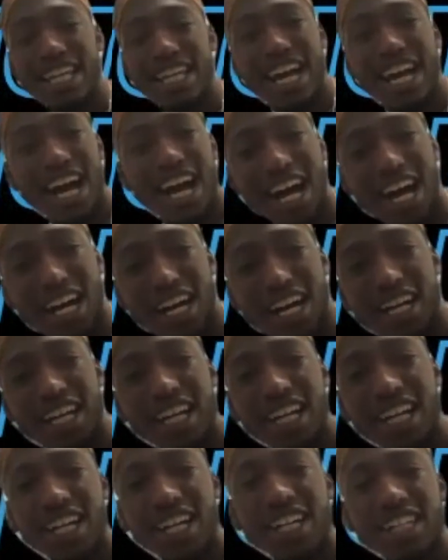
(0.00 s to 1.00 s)
High
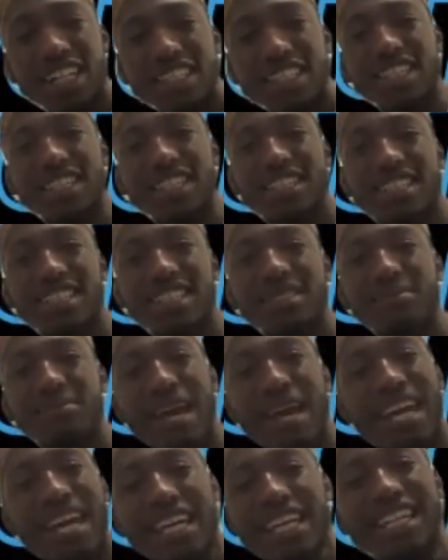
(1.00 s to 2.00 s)
to
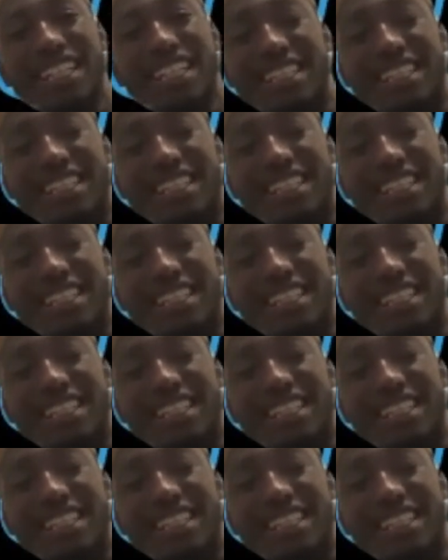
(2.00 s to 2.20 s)
making it to